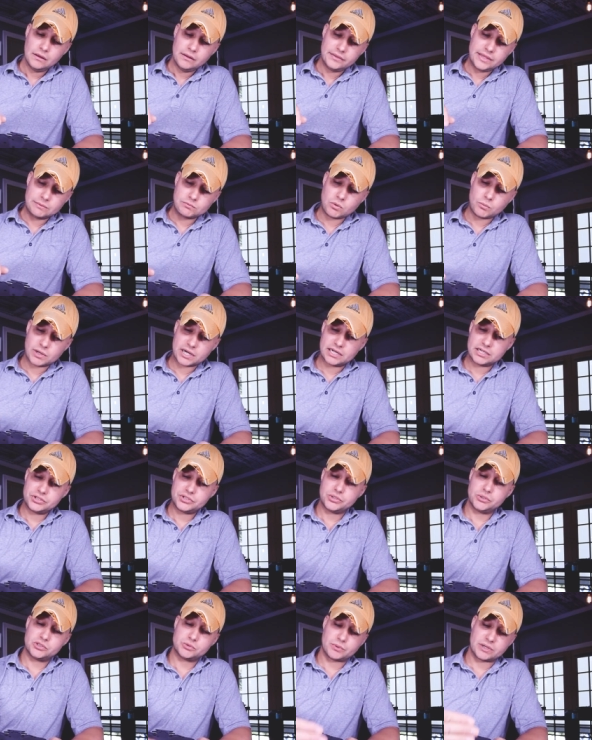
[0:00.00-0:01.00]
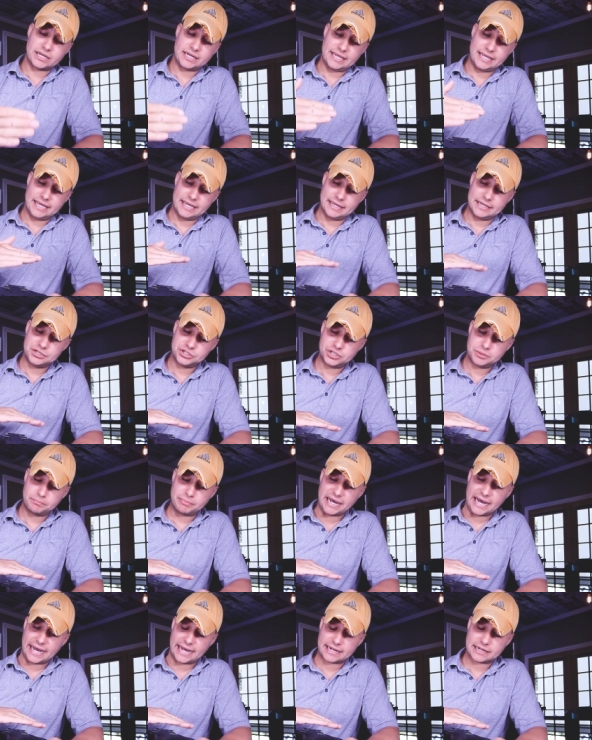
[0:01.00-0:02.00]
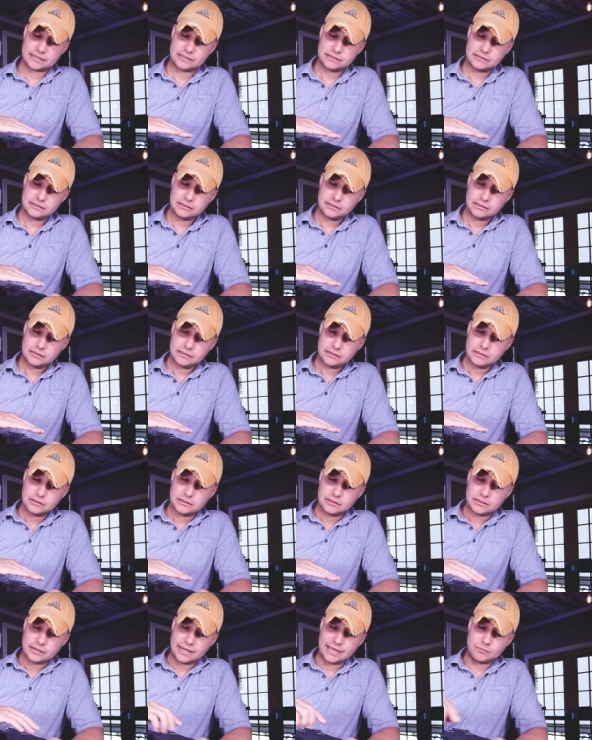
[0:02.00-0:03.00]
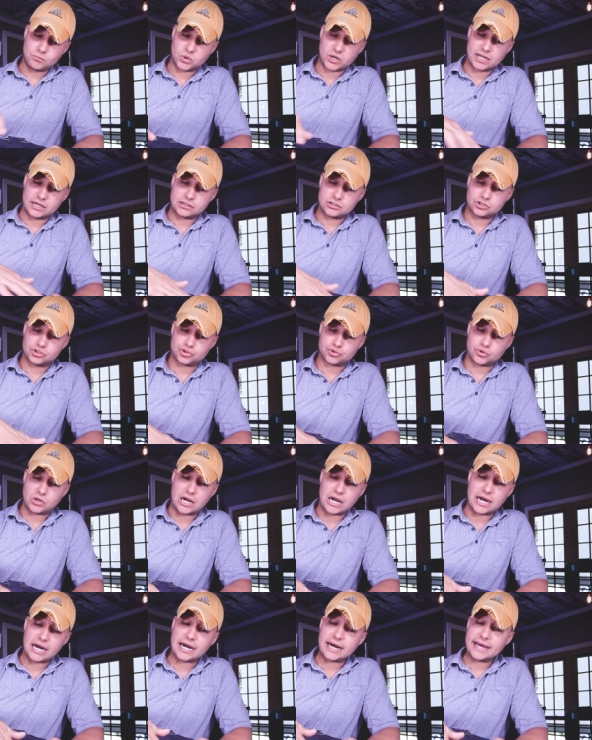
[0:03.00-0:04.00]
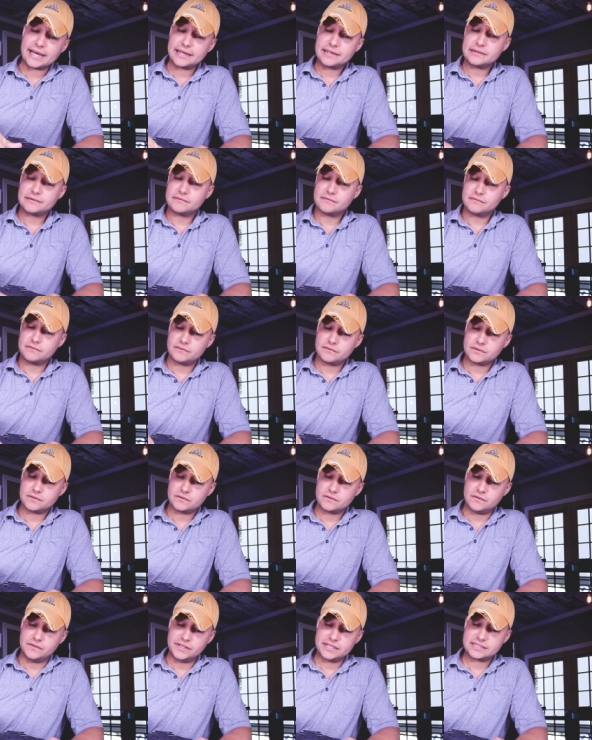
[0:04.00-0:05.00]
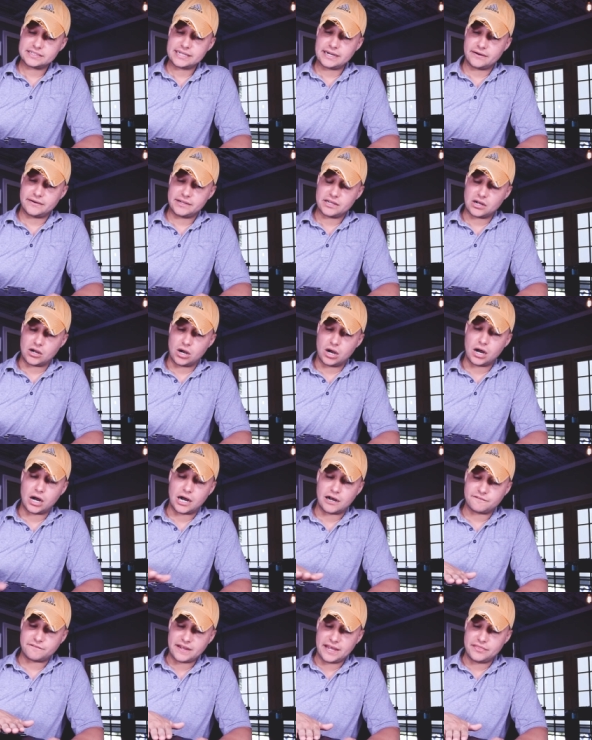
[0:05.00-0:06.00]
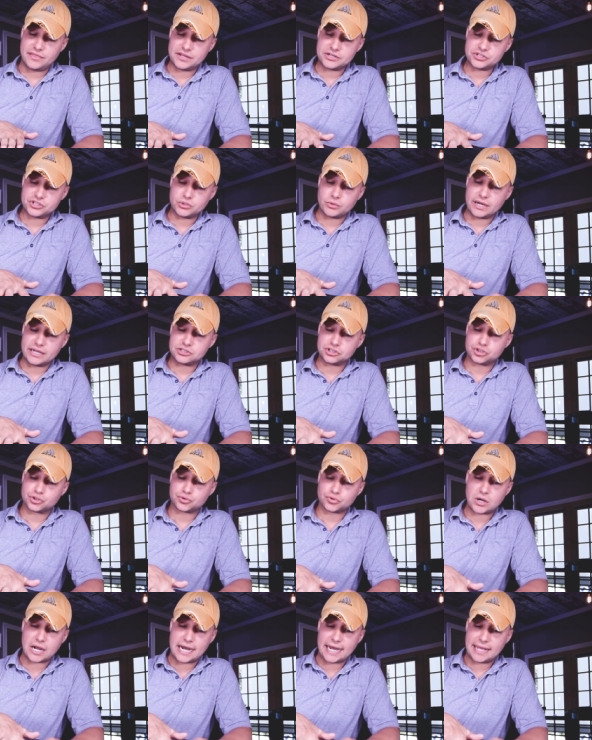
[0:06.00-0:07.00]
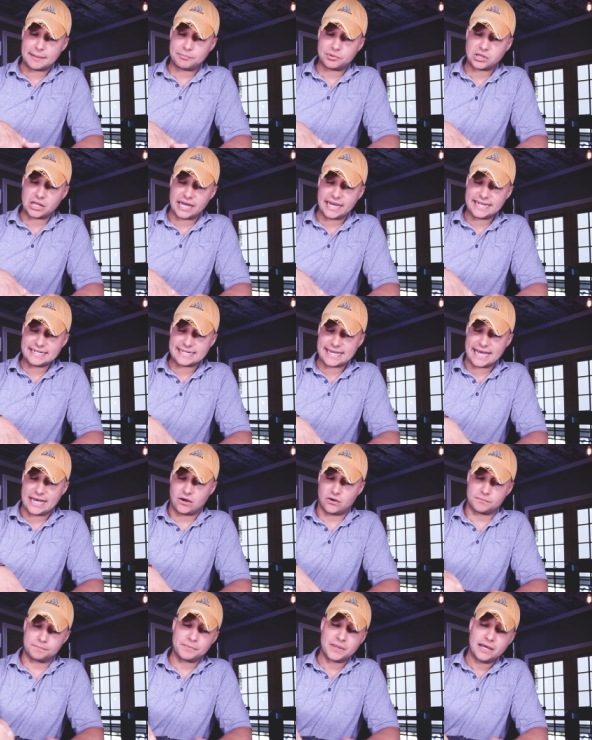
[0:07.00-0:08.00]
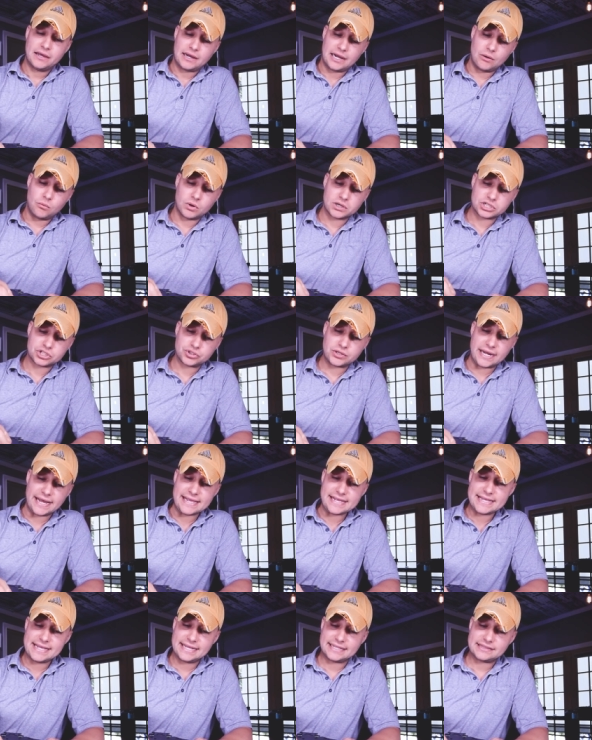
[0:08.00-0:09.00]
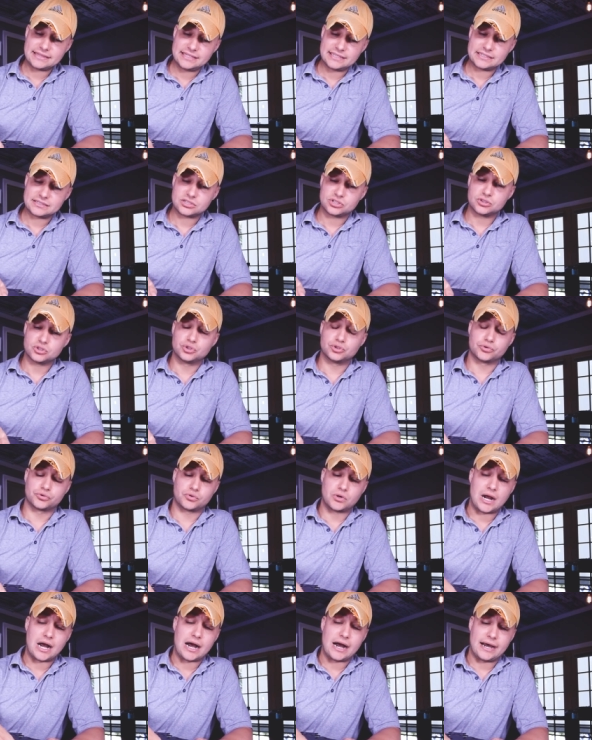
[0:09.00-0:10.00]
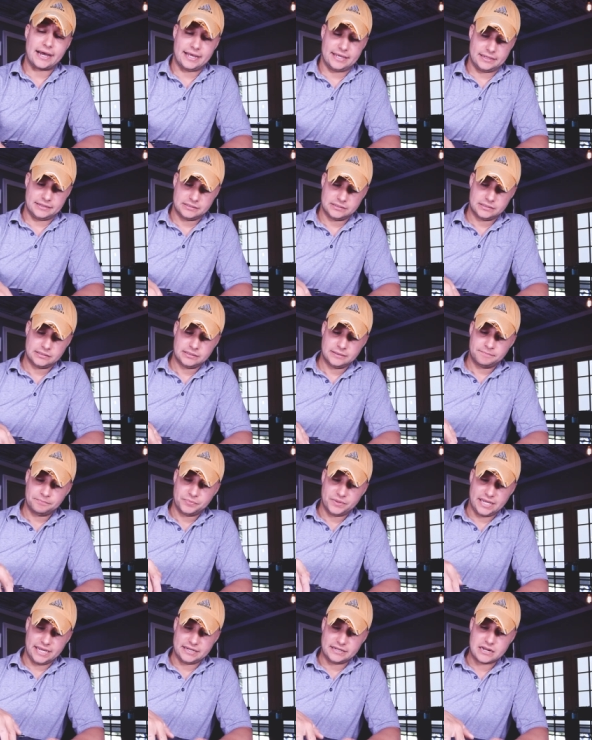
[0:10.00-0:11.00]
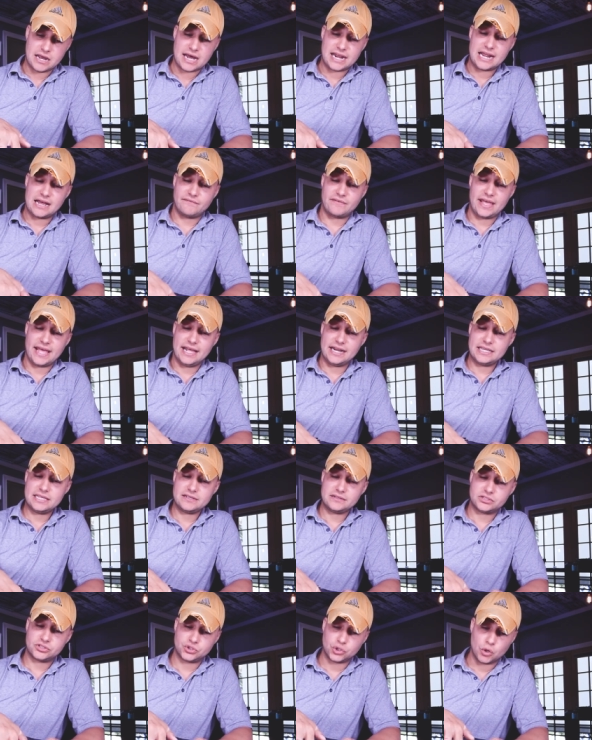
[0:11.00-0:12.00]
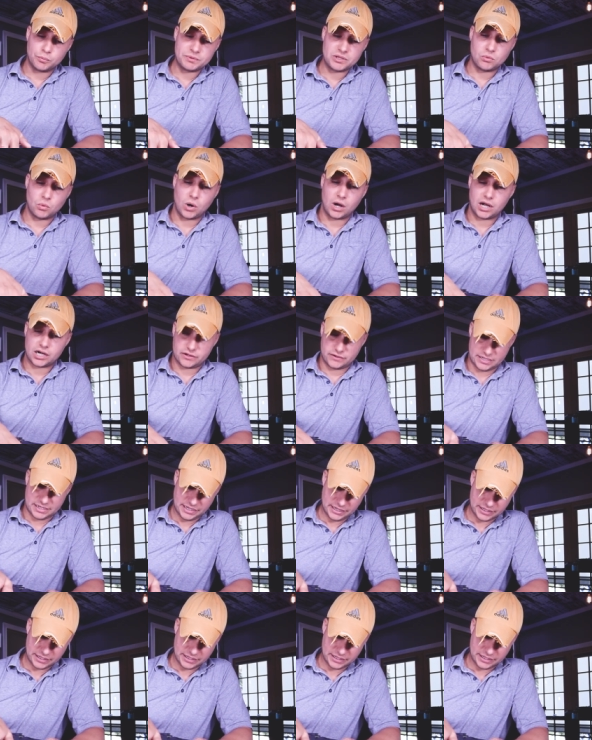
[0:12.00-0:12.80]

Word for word: Then what we're gonna do is we're gonna hinge it back and we're gonna dry this area off and then do a dry apply down. I wanna try and get this dry and not have any soapy water in